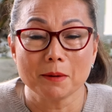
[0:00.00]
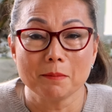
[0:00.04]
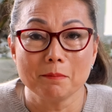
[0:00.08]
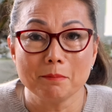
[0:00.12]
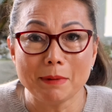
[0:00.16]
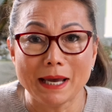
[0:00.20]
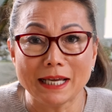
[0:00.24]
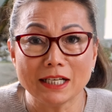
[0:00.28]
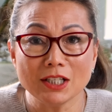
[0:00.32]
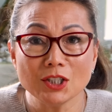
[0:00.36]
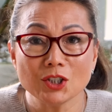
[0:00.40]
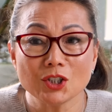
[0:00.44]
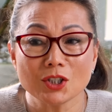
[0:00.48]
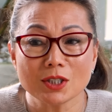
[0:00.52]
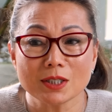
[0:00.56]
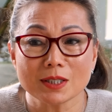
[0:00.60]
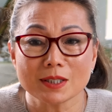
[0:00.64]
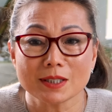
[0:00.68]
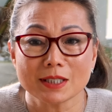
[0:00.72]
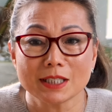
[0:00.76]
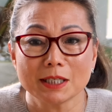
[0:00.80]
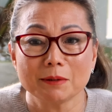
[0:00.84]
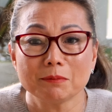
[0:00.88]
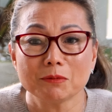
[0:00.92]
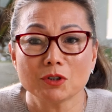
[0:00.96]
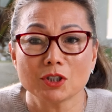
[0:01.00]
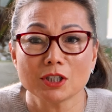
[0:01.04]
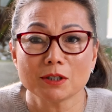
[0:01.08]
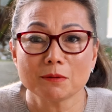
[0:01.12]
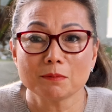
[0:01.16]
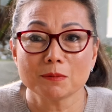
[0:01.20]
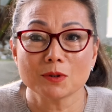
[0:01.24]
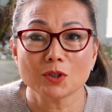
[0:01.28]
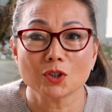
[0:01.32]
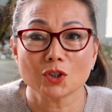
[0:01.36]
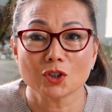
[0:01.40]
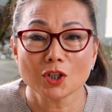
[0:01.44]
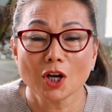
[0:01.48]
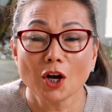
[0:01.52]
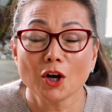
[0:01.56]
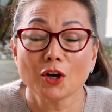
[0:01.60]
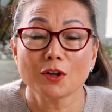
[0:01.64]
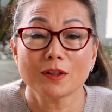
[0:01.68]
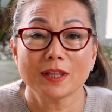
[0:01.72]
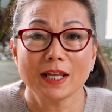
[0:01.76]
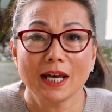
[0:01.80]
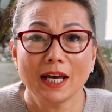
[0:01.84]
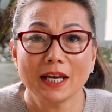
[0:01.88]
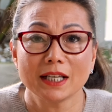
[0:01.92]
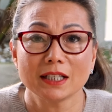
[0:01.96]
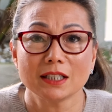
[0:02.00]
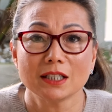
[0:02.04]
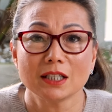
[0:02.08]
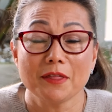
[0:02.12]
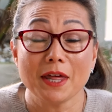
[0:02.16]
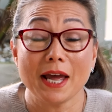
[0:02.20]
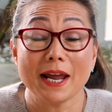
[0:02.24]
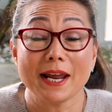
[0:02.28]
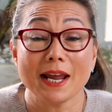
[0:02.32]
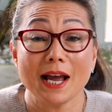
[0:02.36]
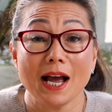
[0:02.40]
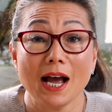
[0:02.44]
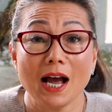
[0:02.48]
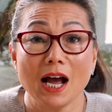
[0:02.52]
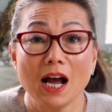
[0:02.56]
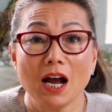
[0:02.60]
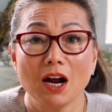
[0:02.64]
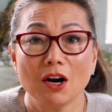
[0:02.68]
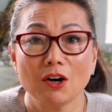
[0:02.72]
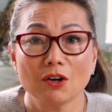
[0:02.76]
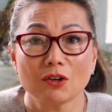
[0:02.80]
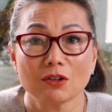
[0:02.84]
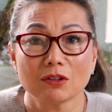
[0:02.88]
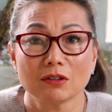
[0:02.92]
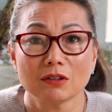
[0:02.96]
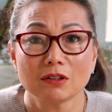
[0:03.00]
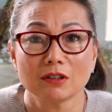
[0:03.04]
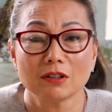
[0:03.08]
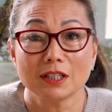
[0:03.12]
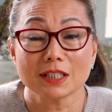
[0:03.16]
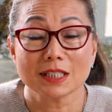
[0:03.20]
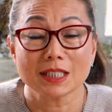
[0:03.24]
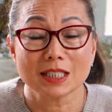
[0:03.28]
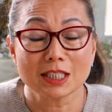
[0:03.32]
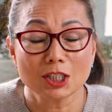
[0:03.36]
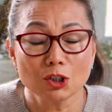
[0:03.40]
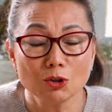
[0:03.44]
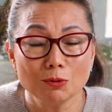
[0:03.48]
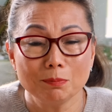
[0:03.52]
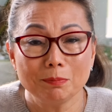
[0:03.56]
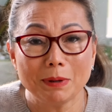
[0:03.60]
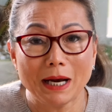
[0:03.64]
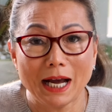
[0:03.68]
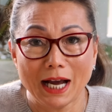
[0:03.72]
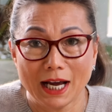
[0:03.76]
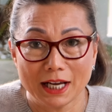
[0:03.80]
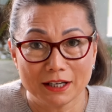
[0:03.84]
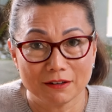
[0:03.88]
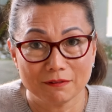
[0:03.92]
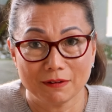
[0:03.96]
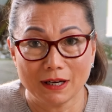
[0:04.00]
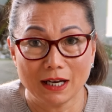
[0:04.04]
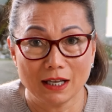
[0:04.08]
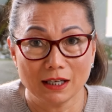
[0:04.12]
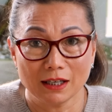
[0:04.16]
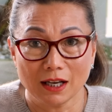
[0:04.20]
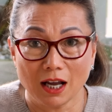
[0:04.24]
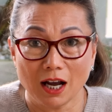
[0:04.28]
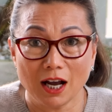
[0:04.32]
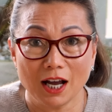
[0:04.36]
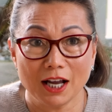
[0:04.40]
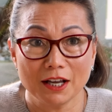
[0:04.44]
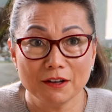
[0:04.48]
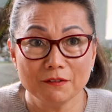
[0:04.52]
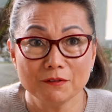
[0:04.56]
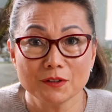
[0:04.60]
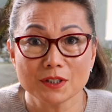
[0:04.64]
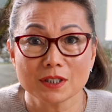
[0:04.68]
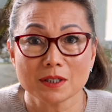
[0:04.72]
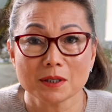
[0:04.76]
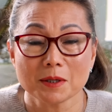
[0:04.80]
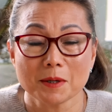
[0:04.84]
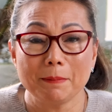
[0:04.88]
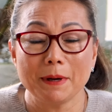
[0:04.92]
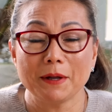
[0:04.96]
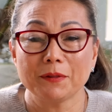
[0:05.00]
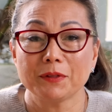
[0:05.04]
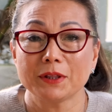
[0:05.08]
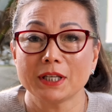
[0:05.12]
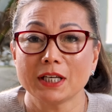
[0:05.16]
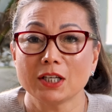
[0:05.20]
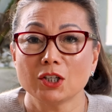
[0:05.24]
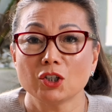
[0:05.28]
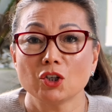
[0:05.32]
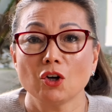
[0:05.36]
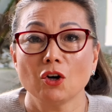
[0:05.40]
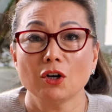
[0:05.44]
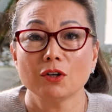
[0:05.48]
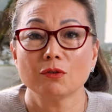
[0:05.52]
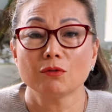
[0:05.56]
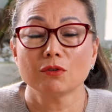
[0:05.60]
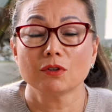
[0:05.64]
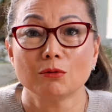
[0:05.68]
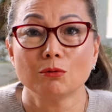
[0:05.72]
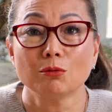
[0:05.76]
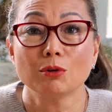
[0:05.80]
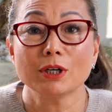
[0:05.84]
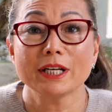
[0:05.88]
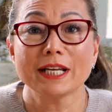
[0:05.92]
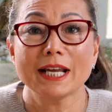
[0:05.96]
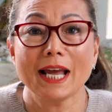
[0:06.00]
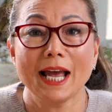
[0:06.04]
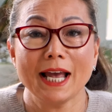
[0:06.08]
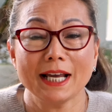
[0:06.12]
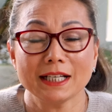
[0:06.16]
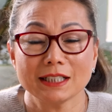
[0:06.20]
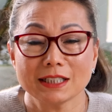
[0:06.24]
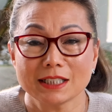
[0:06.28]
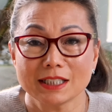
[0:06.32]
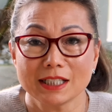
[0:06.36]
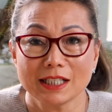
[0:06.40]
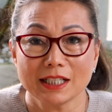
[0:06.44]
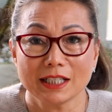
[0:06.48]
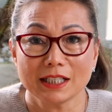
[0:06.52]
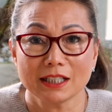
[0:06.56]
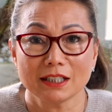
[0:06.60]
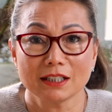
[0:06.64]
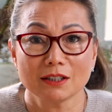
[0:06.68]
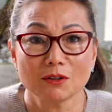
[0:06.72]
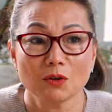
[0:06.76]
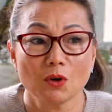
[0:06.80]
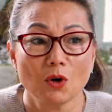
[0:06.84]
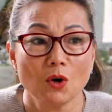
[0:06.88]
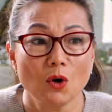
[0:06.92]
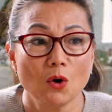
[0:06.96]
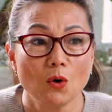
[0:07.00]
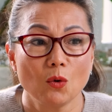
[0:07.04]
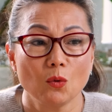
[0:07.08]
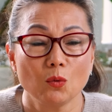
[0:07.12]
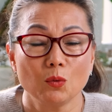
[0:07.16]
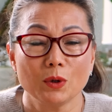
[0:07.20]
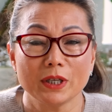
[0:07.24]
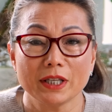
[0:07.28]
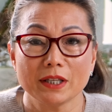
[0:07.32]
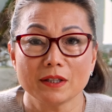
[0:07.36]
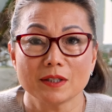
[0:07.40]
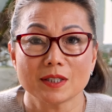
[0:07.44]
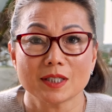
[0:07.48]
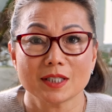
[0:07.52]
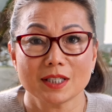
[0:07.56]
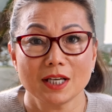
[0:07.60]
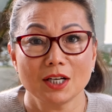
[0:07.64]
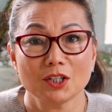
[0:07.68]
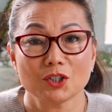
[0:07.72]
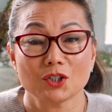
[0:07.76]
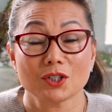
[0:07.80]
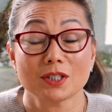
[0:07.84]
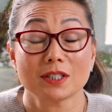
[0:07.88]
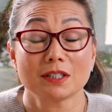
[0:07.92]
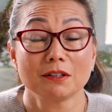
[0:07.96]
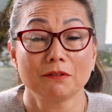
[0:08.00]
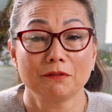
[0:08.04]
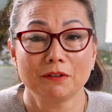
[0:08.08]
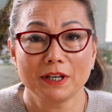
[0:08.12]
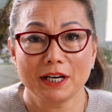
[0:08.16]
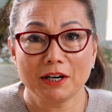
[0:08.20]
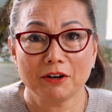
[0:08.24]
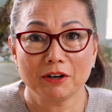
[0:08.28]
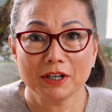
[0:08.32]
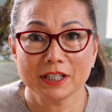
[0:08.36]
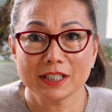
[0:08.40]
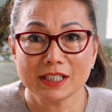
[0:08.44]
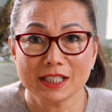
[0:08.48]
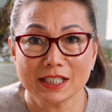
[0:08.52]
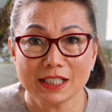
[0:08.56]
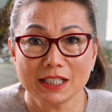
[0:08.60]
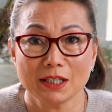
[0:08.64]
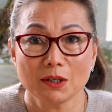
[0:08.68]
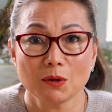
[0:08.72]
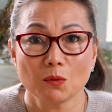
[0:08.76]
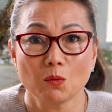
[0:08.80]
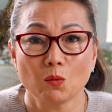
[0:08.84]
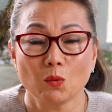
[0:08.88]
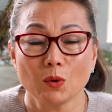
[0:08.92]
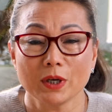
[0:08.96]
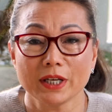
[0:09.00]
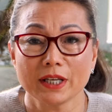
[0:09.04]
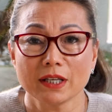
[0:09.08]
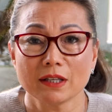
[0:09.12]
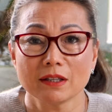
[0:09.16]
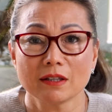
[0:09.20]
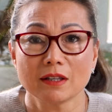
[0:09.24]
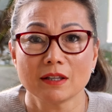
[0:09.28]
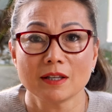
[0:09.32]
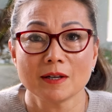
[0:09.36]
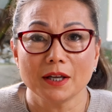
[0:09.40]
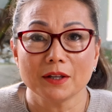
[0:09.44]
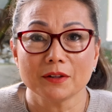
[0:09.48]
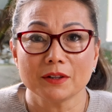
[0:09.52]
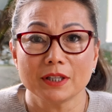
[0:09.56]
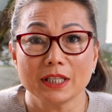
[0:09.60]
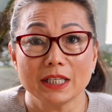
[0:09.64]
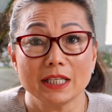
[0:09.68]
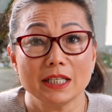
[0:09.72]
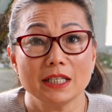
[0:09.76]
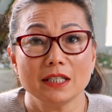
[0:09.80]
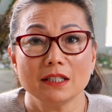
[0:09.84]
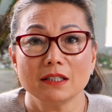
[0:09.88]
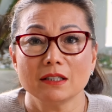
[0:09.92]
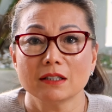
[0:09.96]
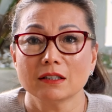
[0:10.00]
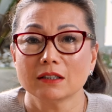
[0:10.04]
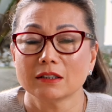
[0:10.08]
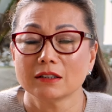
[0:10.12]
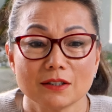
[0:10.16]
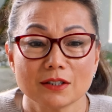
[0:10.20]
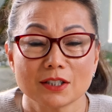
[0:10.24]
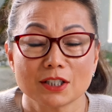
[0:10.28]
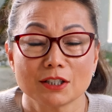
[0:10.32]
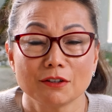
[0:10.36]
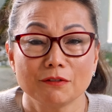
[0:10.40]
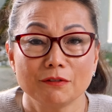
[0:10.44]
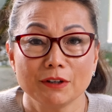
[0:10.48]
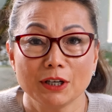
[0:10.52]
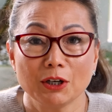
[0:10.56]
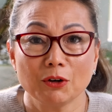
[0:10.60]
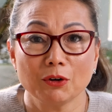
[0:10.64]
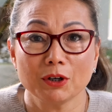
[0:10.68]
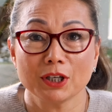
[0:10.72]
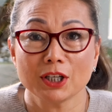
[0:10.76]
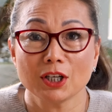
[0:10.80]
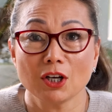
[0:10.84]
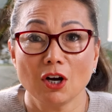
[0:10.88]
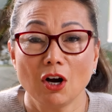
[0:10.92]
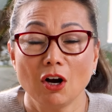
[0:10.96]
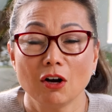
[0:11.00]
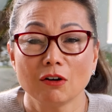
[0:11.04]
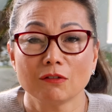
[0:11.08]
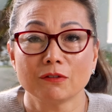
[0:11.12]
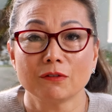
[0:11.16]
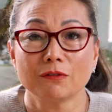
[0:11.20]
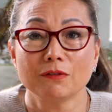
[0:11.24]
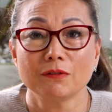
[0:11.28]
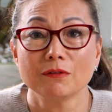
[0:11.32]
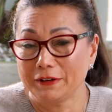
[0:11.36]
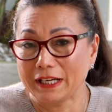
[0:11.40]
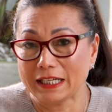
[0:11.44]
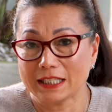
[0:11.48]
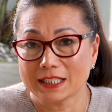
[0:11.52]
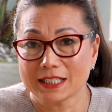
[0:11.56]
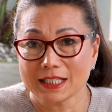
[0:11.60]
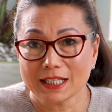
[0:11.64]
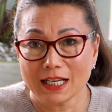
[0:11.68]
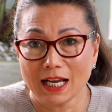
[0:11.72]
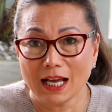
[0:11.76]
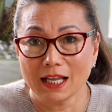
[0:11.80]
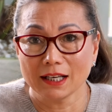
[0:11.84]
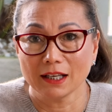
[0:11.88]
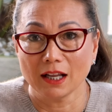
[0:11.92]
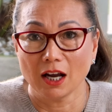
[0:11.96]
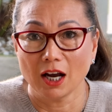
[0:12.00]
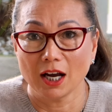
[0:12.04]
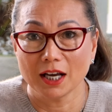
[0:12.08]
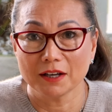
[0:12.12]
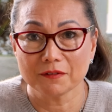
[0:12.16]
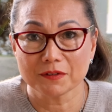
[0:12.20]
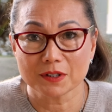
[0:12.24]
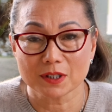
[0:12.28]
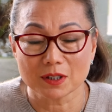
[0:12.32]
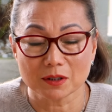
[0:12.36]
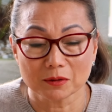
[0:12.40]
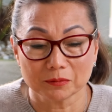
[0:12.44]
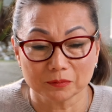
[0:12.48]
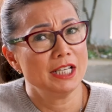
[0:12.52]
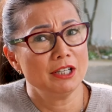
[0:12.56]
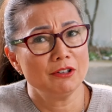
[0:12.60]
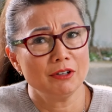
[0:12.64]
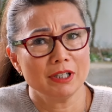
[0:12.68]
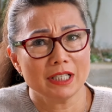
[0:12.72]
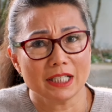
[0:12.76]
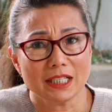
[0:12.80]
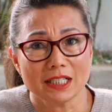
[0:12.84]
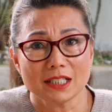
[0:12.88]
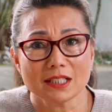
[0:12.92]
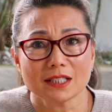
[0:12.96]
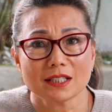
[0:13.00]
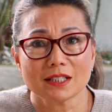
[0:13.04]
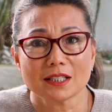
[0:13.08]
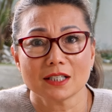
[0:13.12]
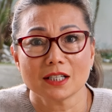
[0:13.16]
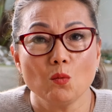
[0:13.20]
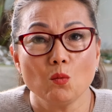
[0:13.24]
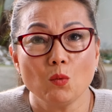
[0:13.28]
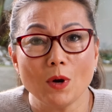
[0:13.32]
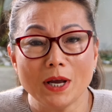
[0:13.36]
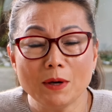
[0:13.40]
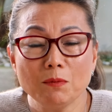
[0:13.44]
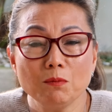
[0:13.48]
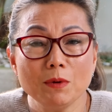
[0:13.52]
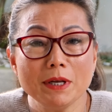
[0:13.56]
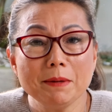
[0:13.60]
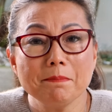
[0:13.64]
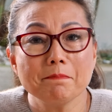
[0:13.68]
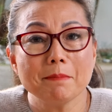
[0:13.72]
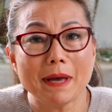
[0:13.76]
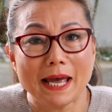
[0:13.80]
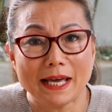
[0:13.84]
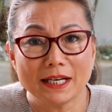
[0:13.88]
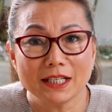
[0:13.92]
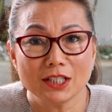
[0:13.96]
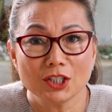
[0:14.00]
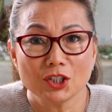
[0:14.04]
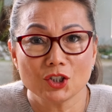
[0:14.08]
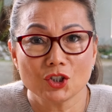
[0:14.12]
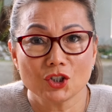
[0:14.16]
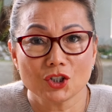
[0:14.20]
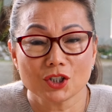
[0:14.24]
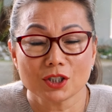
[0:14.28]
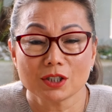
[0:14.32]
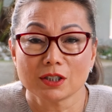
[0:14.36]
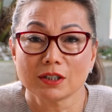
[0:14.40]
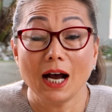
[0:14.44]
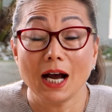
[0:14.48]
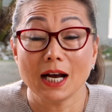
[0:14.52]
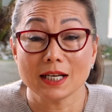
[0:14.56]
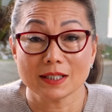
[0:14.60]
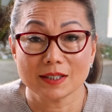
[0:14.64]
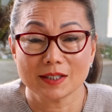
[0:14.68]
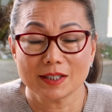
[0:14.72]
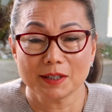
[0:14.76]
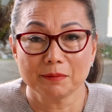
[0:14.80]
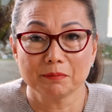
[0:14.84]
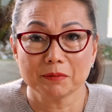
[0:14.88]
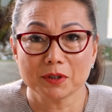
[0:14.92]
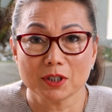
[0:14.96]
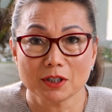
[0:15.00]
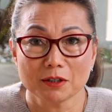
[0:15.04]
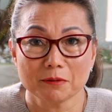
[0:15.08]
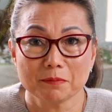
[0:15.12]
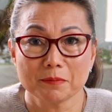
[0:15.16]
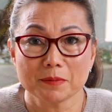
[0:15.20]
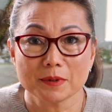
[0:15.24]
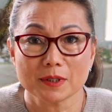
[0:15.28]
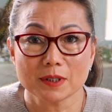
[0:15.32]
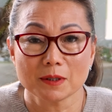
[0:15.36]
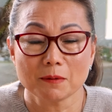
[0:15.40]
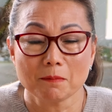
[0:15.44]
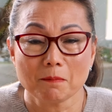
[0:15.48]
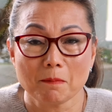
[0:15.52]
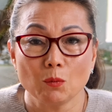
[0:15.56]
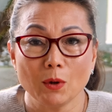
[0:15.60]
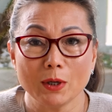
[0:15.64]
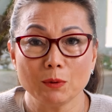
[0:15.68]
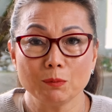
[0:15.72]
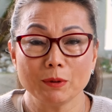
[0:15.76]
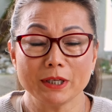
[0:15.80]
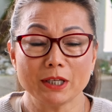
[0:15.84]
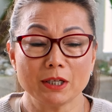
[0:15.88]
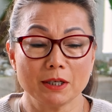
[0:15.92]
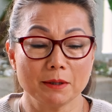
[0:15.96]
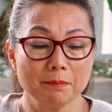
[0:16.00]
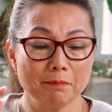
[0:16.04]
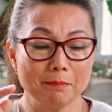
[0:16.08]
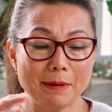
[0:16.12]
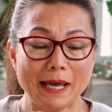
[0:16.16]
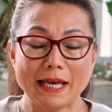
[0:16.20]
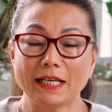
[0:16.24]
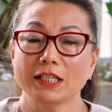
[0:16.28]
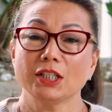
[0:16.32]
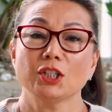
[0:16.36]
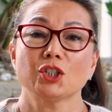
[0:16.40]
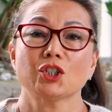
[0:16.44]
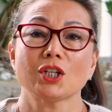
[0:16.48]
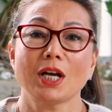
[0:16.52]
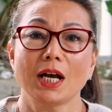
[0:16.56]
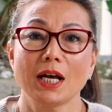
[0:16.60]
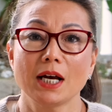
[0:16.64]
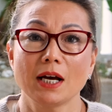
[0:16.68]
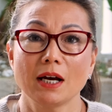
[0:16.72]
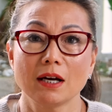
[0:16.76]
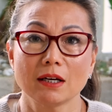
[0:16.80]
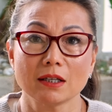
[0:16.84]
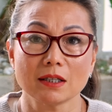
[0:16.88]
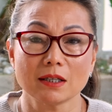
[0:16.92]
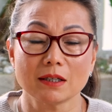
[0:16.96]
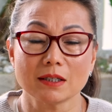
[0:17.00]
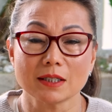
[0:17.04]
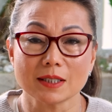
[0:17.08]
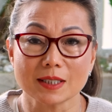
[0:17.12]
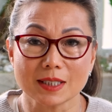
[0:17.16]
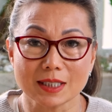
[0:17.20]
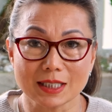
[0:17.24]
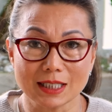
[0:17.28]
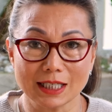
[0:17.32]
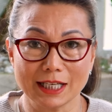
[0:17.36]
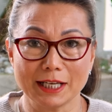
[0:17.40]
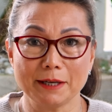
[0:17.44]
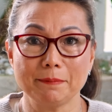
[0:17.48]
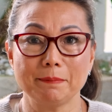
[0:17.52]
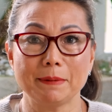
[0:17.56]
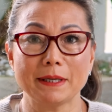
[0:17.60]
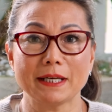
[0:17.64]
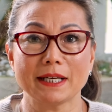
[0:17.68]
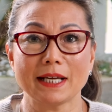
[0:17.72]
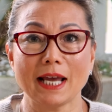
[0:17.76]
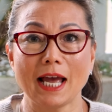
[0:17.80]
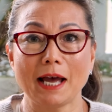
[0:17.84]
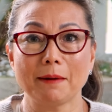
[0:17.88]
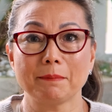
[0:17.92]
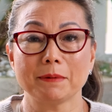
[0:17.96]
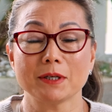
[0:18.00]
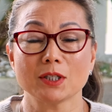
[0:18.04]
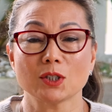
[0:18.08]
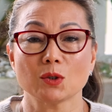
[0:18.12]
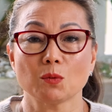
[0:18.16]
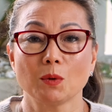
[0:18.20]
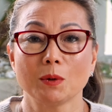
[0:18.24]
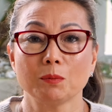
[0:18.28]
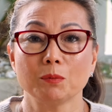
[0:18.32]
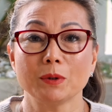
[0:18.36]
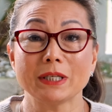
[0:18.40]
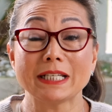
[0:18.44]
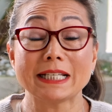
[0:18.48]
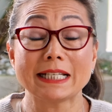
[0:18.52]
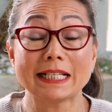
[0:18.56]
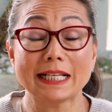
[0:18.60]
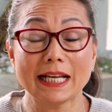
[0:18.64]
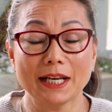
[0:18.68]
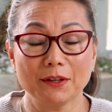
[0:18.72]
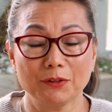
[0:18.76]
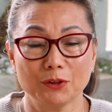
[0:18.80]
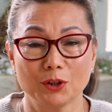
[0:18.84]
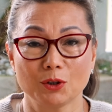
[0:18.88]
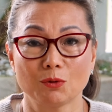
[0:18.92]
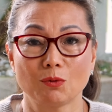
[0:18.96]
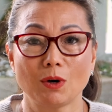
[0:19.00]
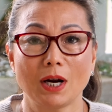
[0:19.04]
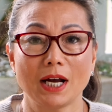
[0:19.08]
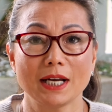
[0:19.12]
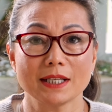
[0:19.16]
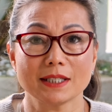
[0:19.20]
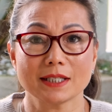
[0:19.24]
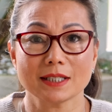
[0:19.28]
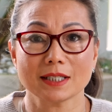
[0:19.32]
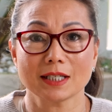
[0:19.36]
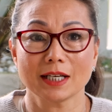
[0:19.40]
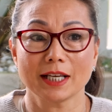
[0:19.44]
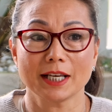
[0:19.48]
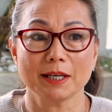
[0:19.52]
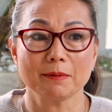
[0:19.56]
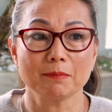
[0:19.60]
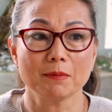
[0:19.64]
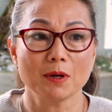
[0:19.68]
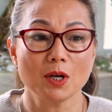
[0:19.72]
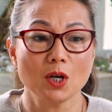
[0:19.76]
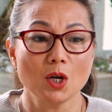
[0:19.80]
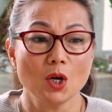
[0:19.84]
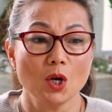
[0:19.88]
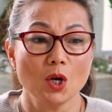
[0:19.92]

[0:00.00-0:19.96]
Manage the symptoms so that they are still part of our lives, but they're not reacting with such severity, with the severity of affecting our lives. Here it is. When we manage our symptoms, when we can manage our sleeping habits, when we get the right sleep,